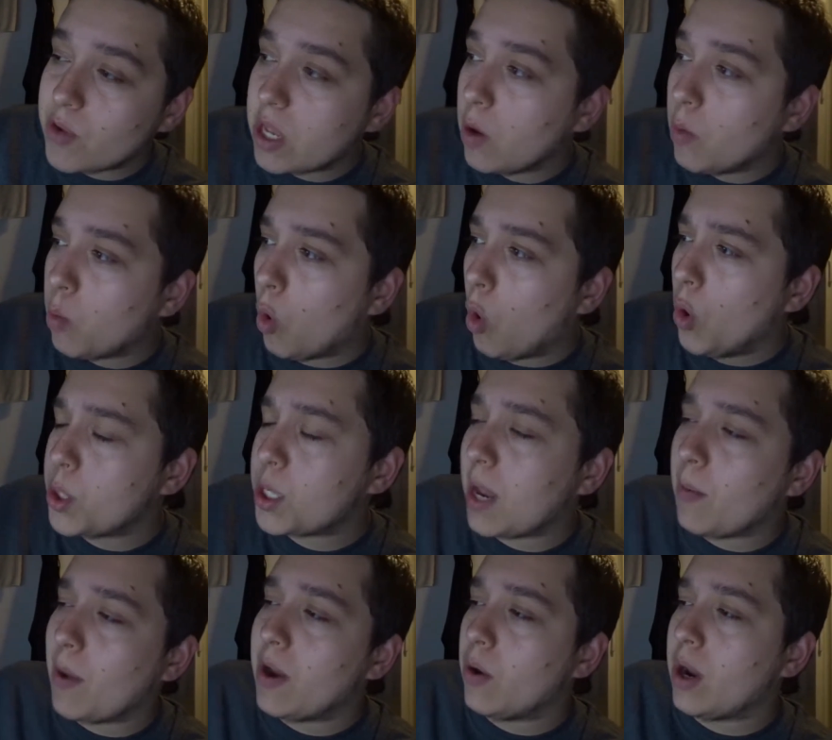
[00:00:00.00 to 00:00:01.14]
awards that
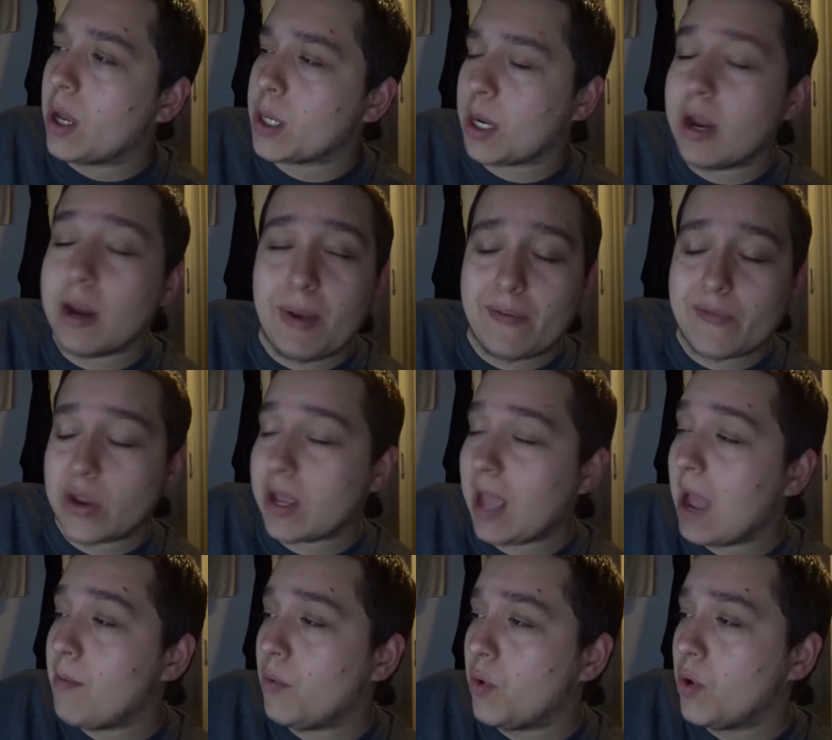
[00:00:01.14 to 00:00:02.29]
went on last night, the BAFTA
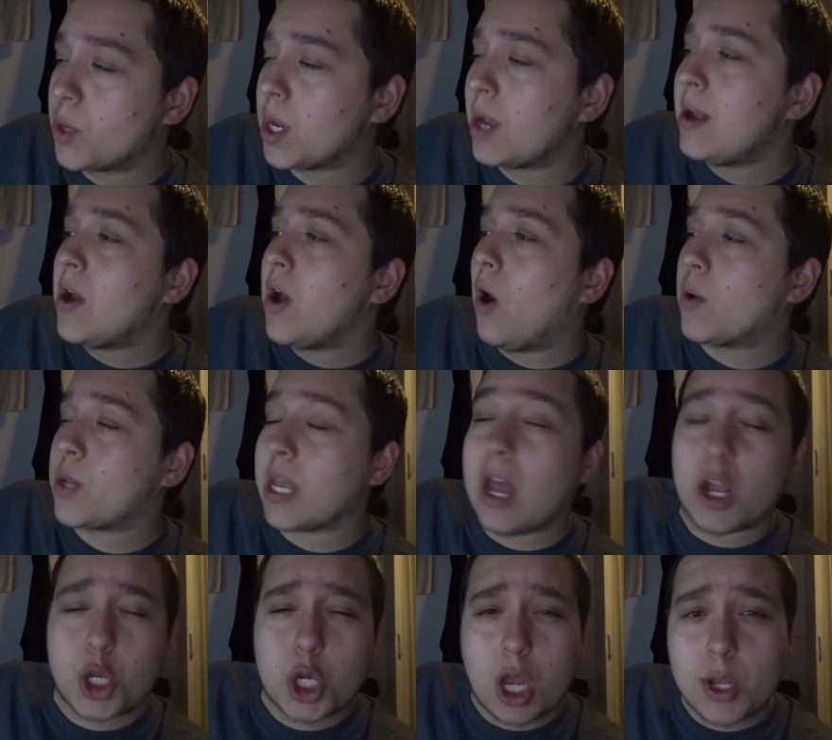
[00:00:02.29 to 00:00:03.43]
Game Awards. Obviously,
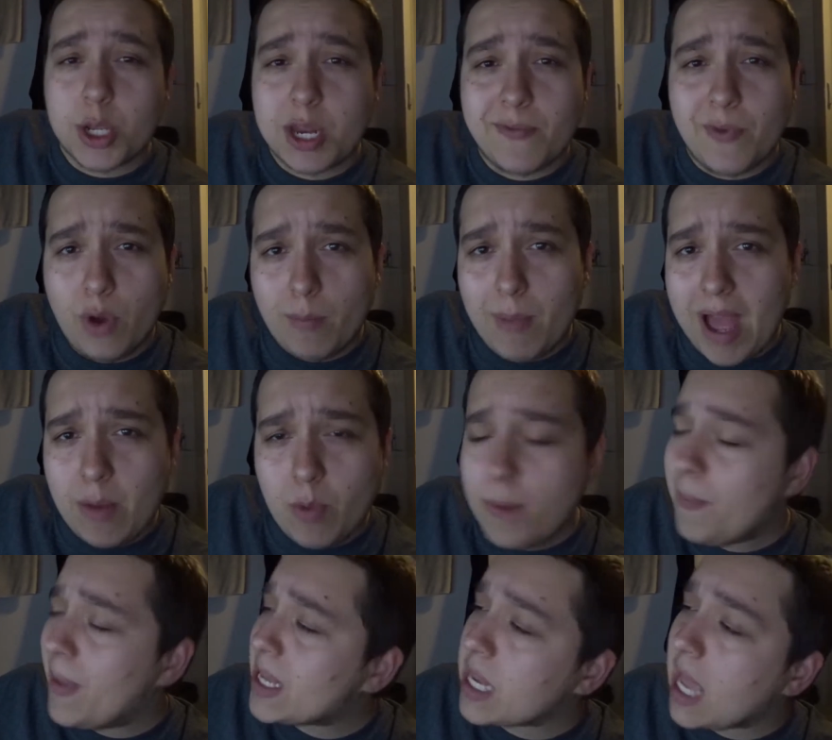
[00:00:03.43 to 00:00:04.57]
Uncharted 4, man,
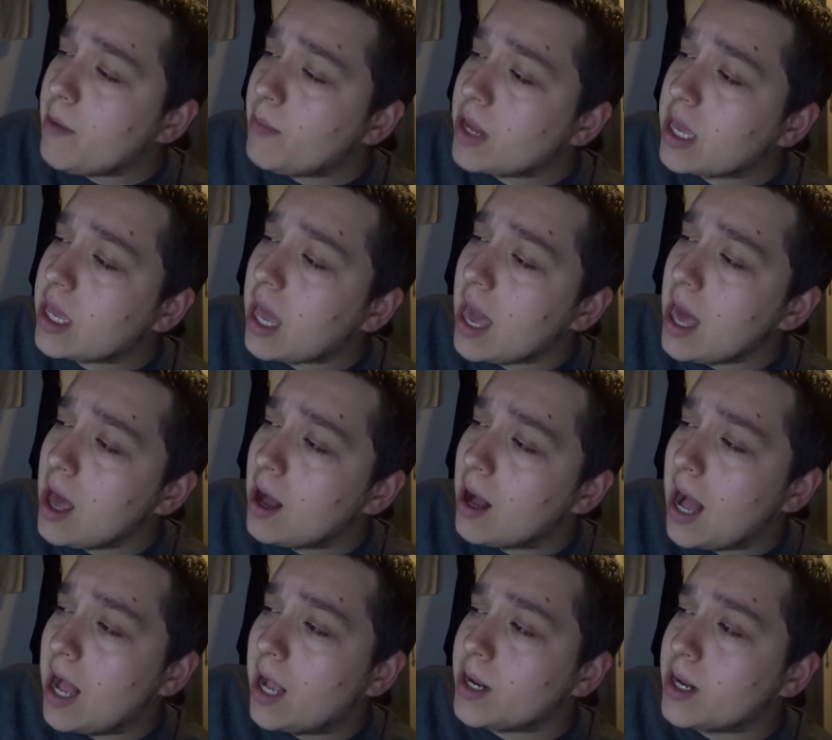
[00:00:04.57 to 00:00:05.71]
won Best Game of the Year.
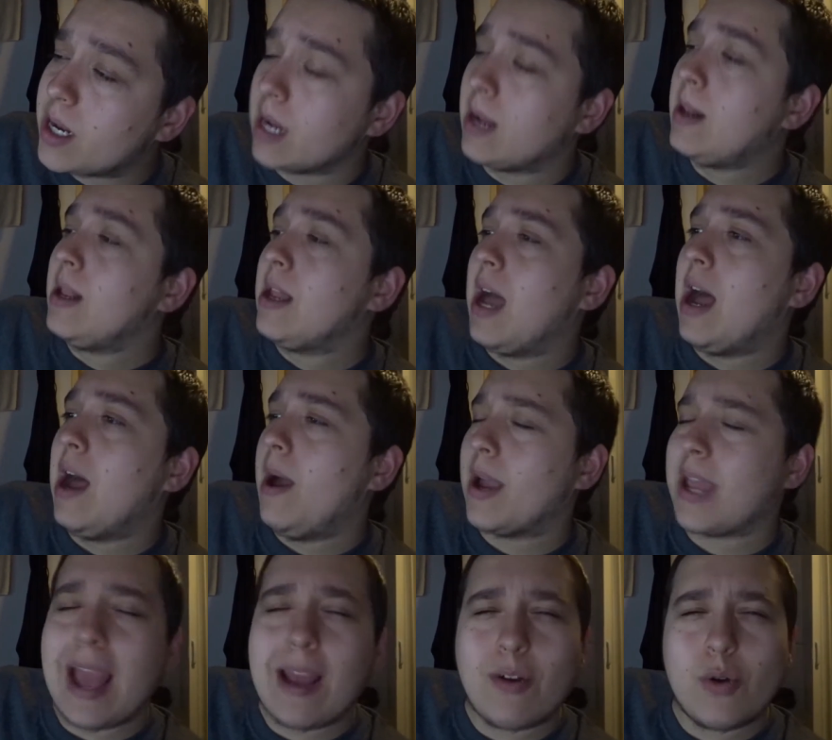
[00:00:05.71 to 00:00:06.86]
And a
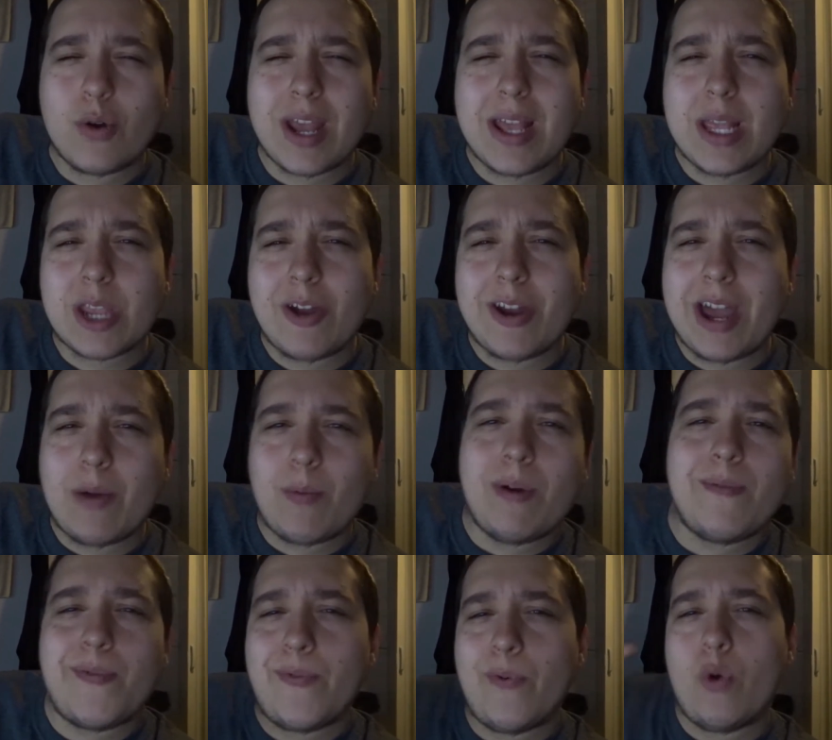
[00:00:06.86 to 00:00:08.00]
game called Inside Out won
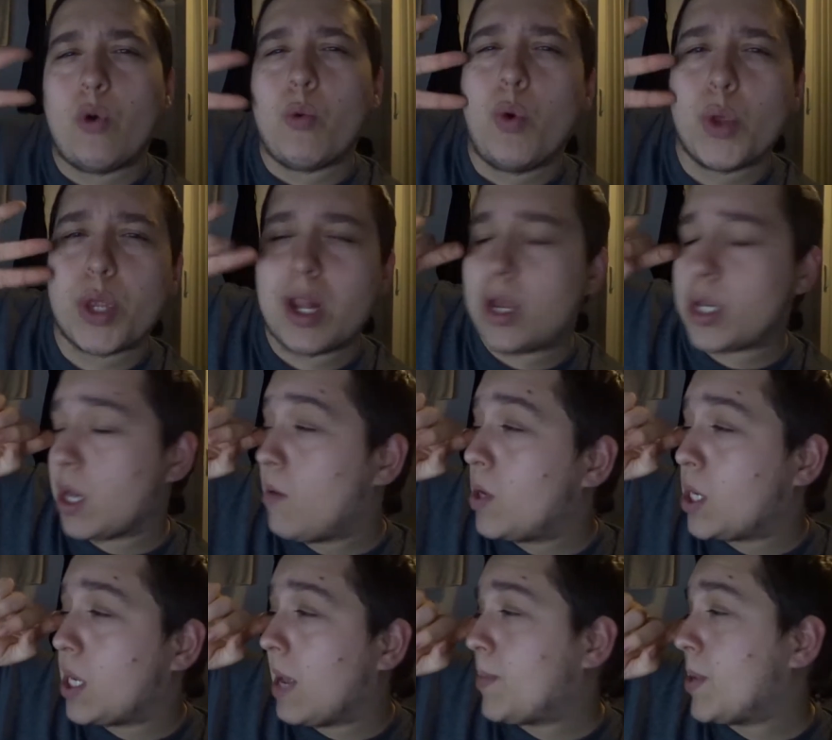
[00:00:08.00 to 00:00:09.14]
4 awards last night,
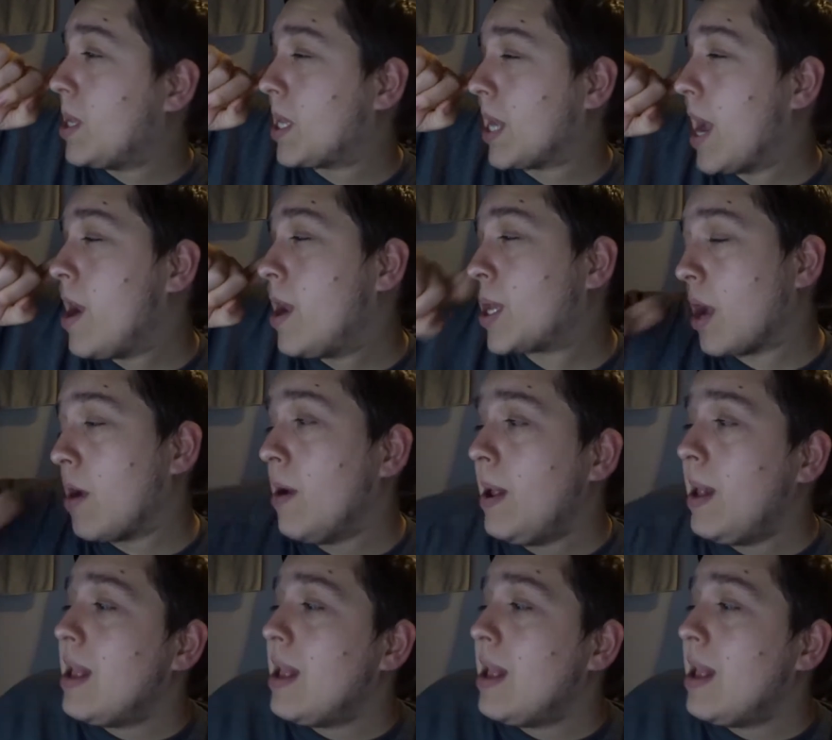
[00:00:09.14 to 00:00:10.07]
which is absolutely insane. So